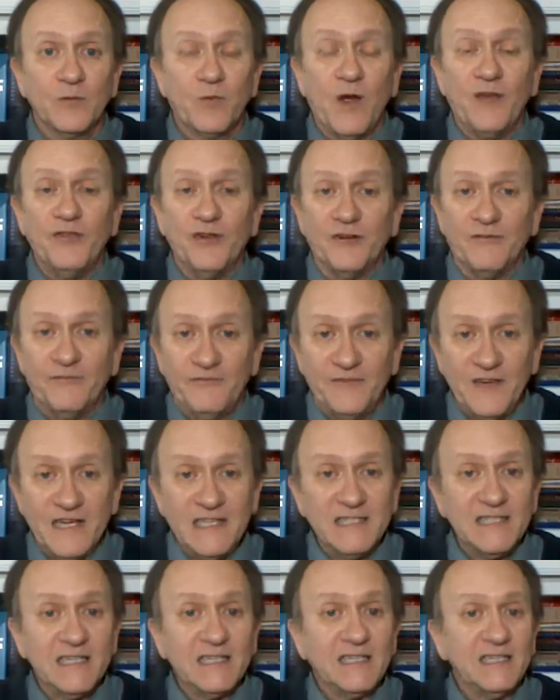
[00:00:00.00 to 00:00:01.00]
Whether
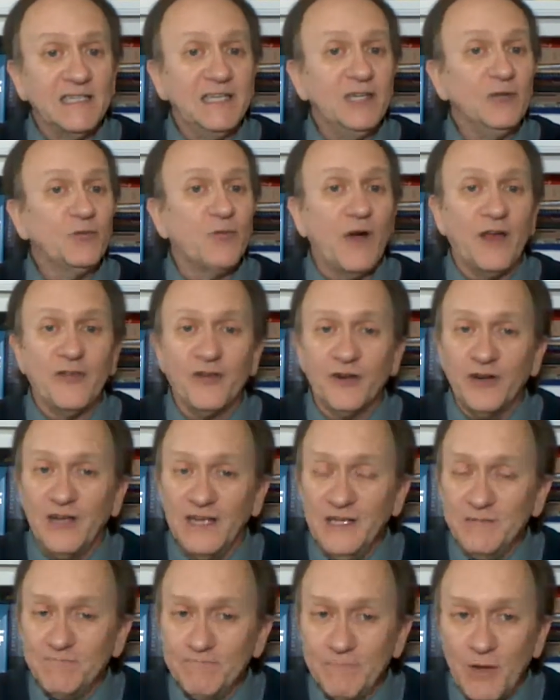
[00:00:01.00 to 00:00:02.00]
physically, whether
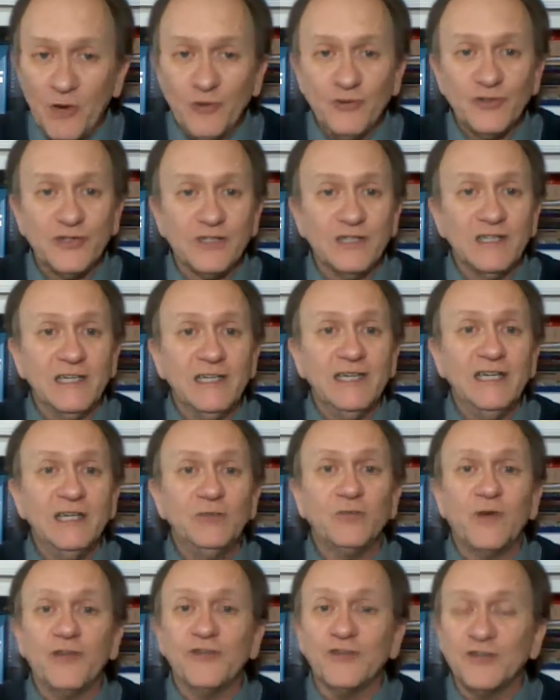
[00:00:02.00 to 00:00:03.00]
emotionally,
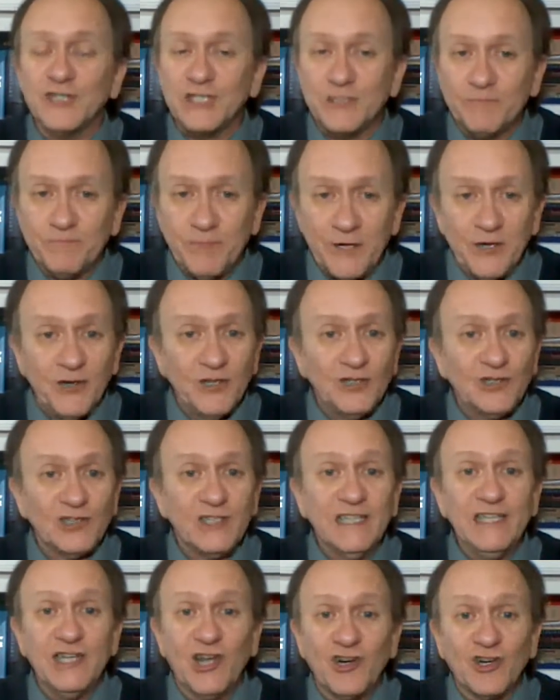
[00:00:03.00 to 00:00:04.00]
whether
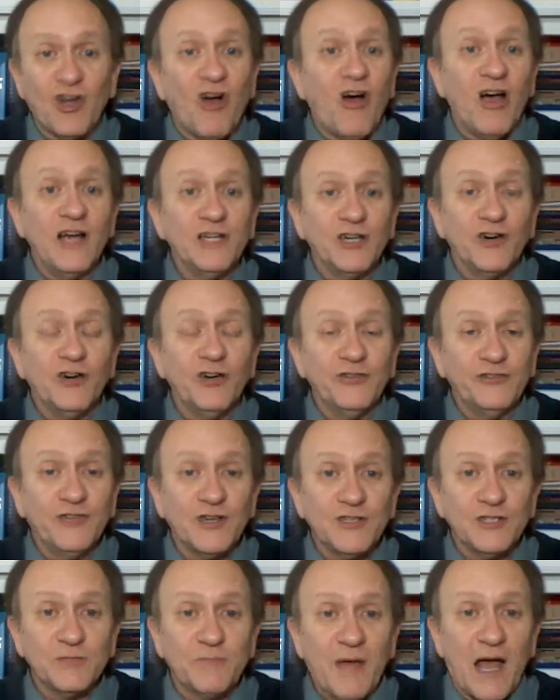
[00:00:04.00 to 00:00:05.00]
spiritually, they're going to hurt
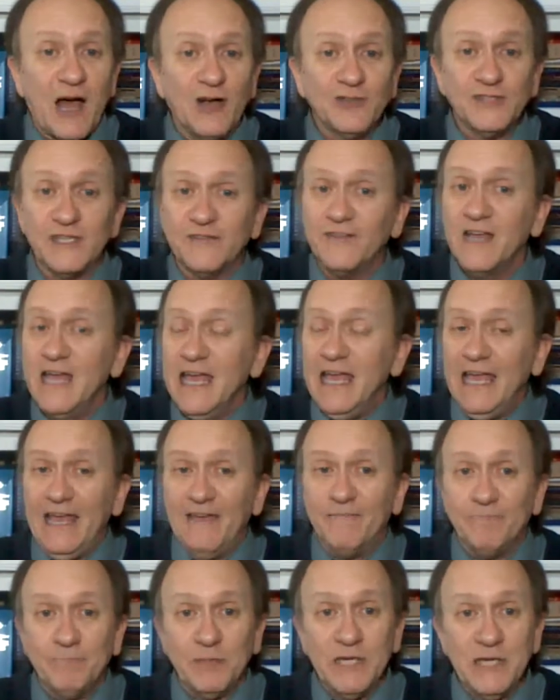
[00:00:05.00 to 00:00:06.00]
their spouse. If,
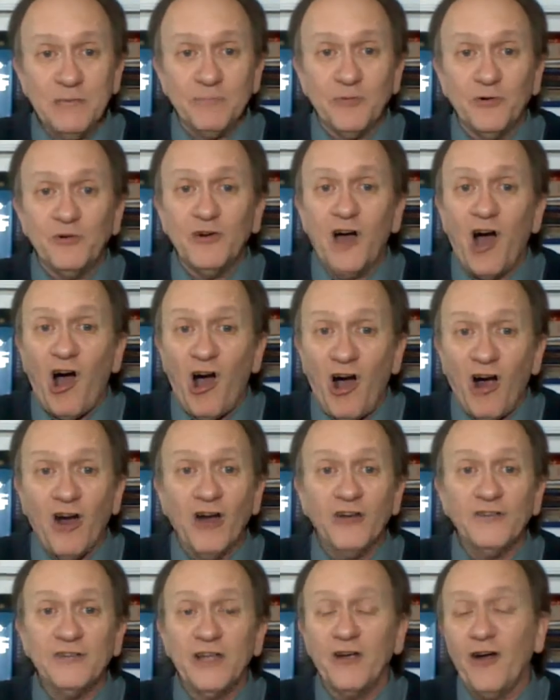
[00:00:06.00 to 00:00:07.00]
if people
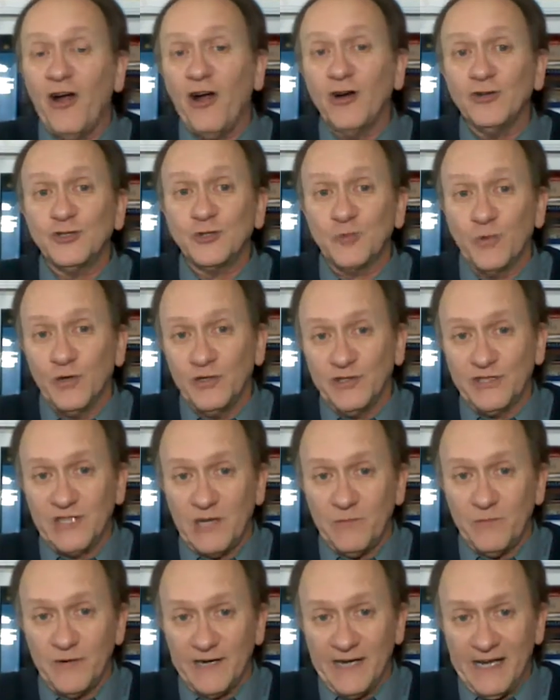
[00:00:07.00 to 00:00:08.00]
harden their hearts towards
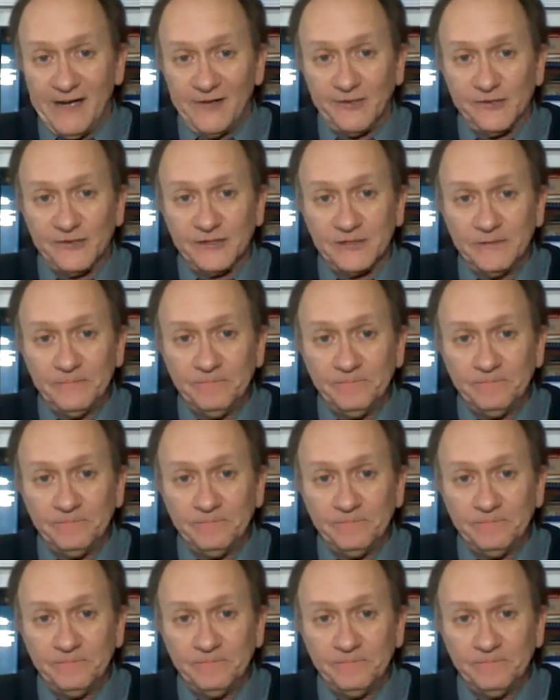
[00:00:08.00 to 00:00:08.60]
someone else,